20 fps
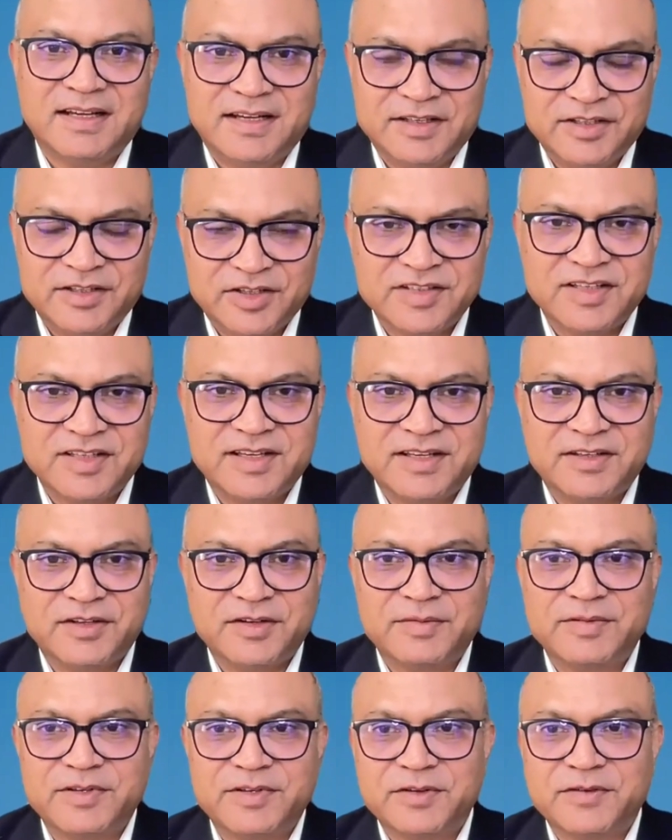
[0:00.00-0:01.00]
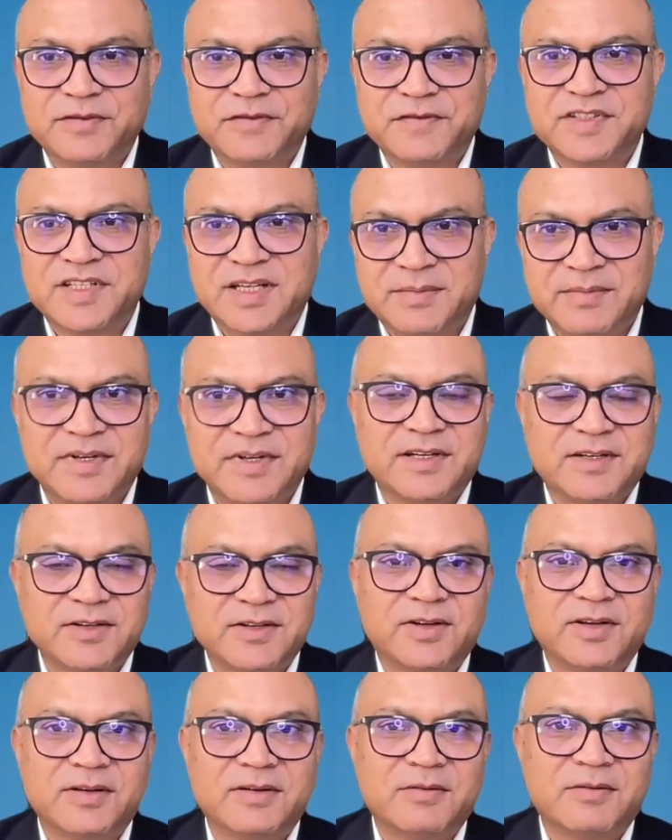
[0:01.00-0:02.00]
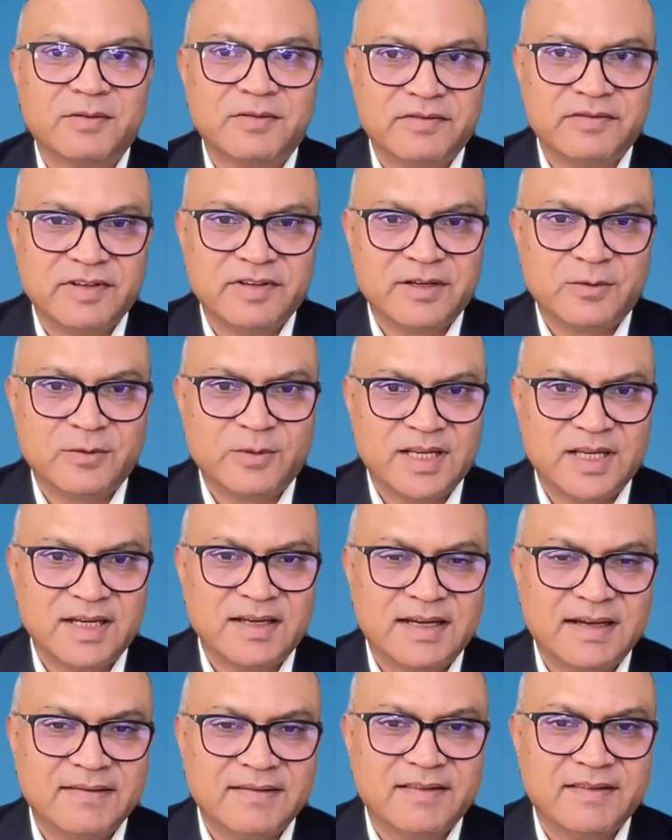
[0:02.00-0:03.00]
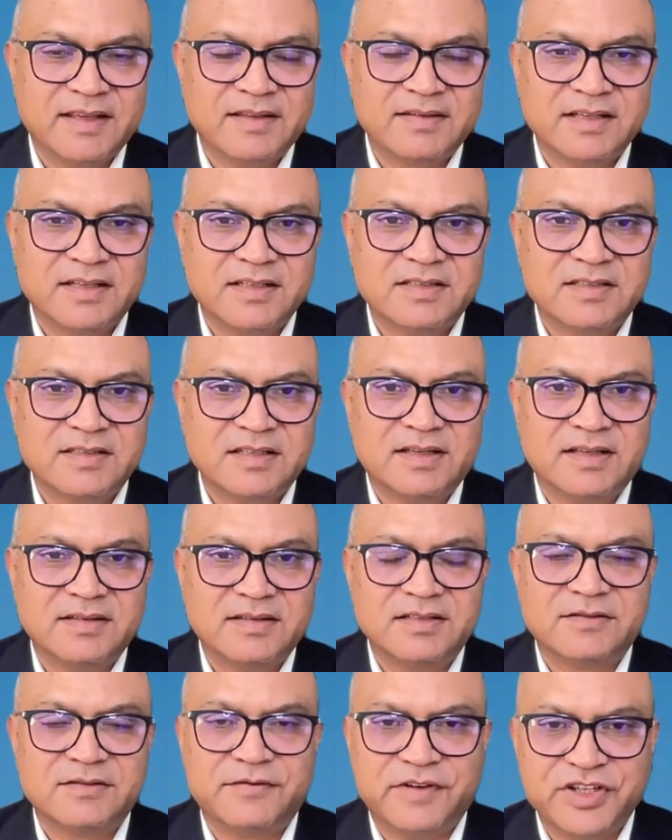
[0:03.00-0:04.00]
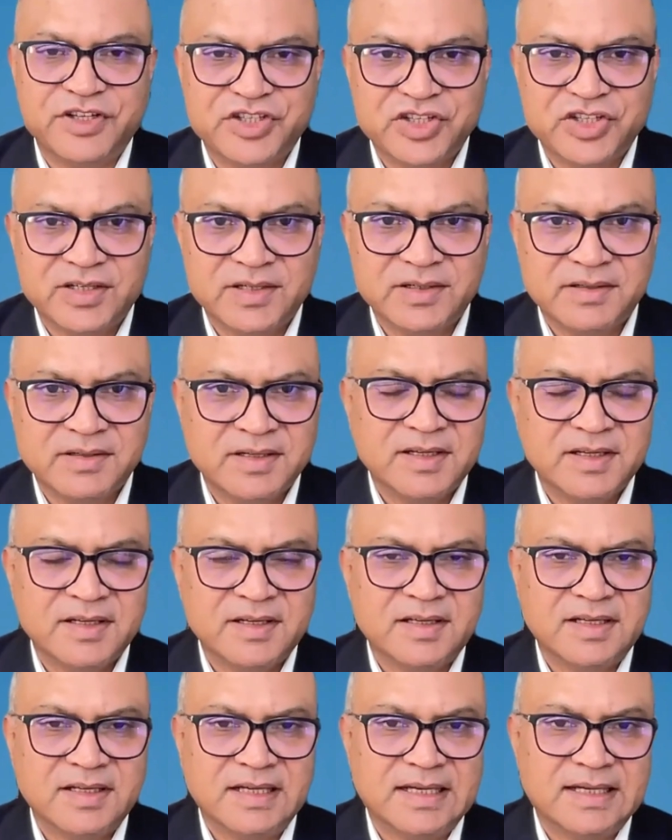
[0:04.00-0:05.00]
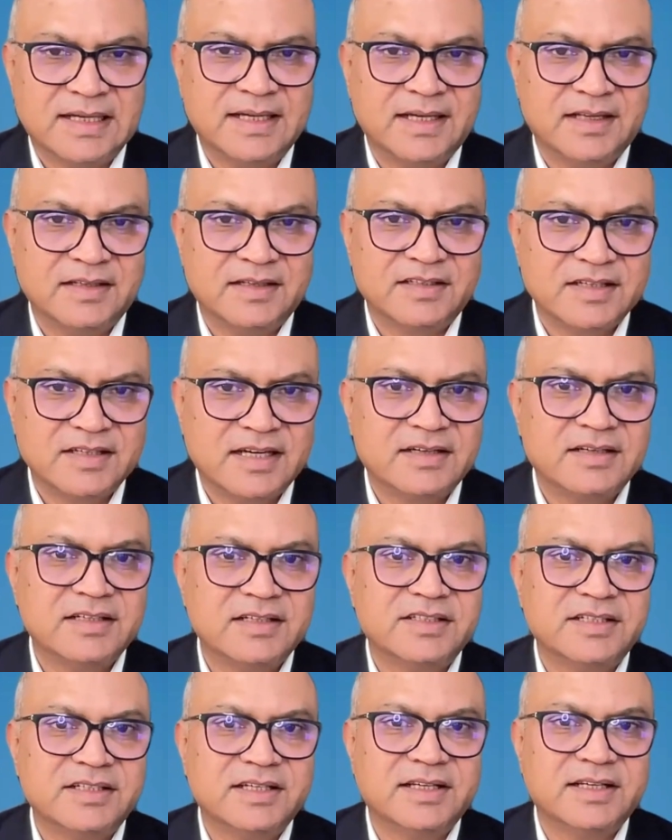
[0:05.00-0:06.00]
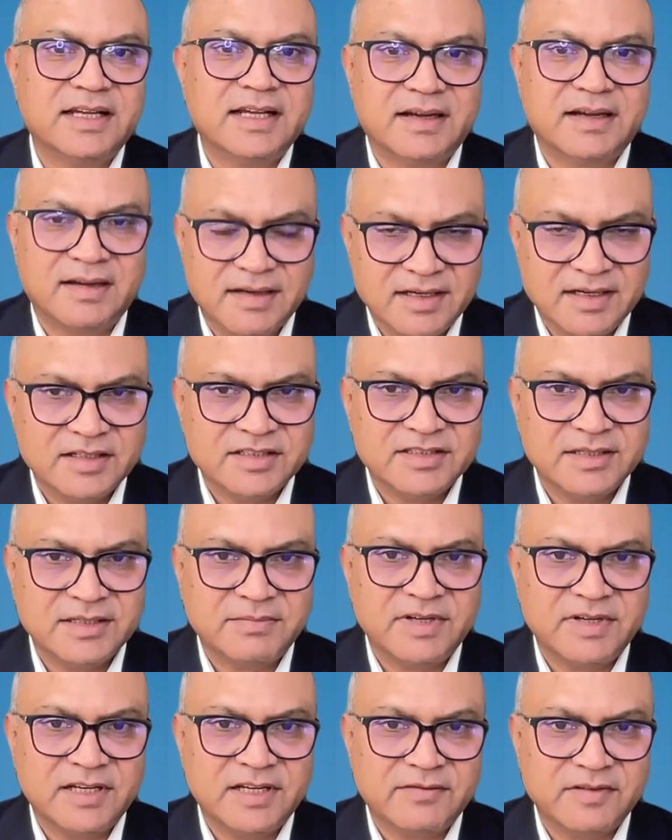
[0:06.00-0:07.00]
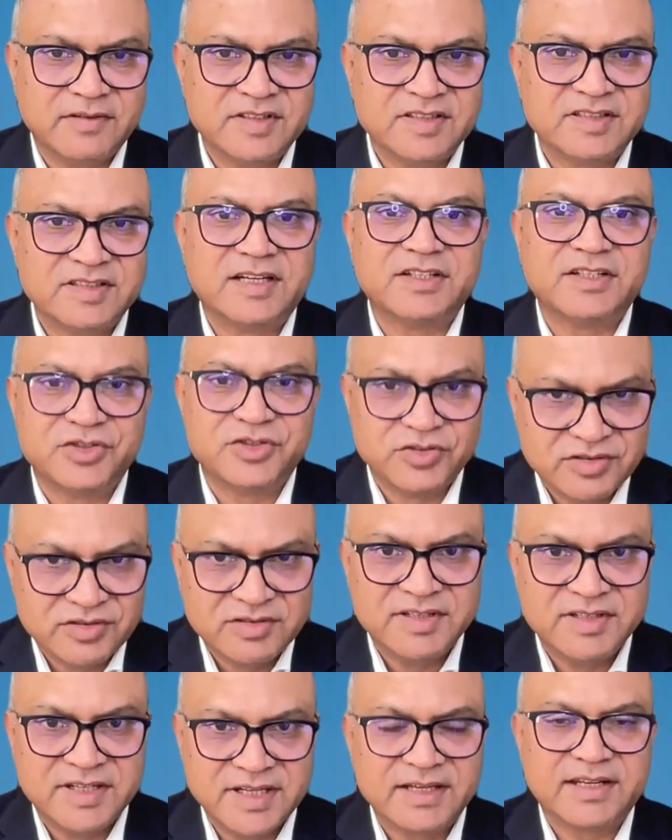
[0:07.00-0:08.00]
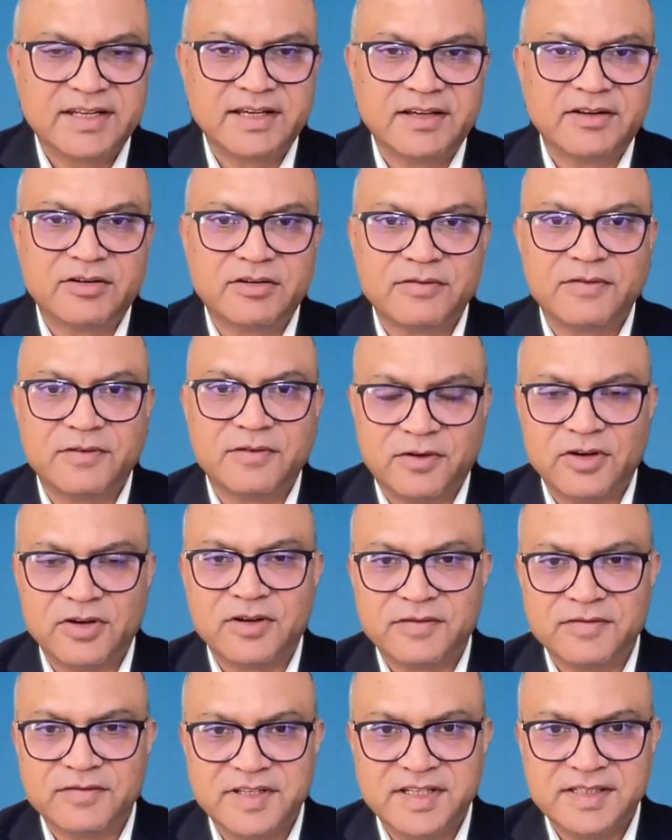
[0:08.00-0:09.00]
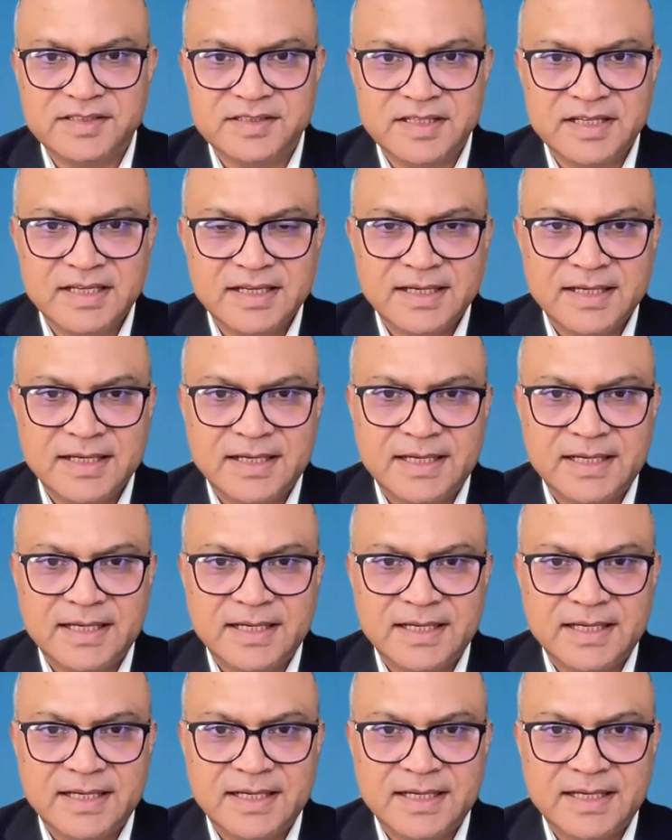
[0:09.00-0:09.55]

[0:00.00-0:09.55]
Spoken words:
Yossi, you've summed it all very well. I think there's vision and strategy at leadership levels that should take care of all of these